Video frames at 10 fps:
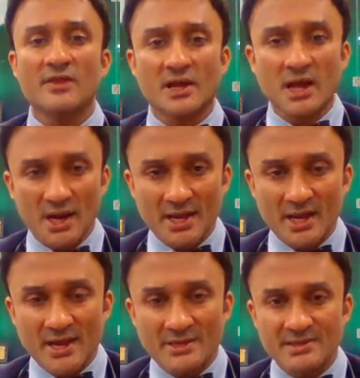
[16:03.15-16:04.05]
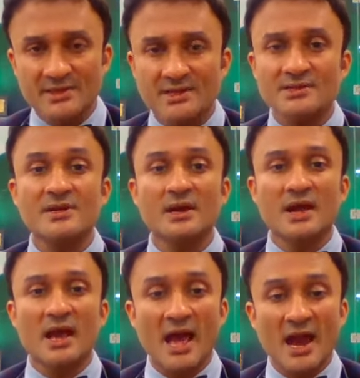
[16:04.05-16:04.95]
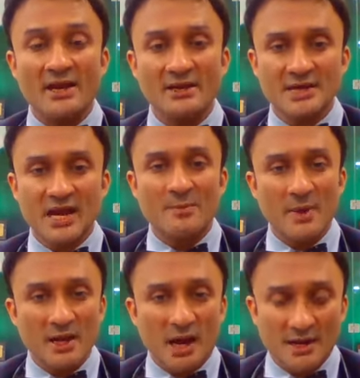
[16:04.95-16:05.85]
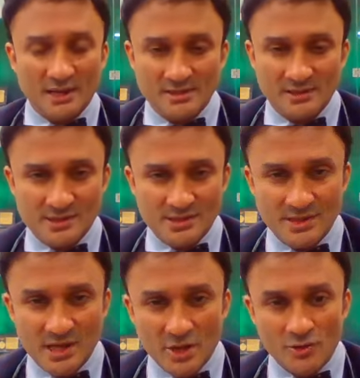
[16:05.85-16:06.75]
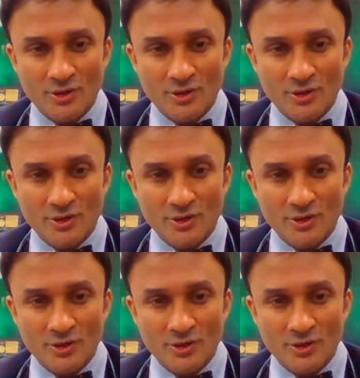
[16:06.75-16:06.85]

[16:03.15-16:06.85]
the cardiac anesthetist, and a standby cardiac surgeon.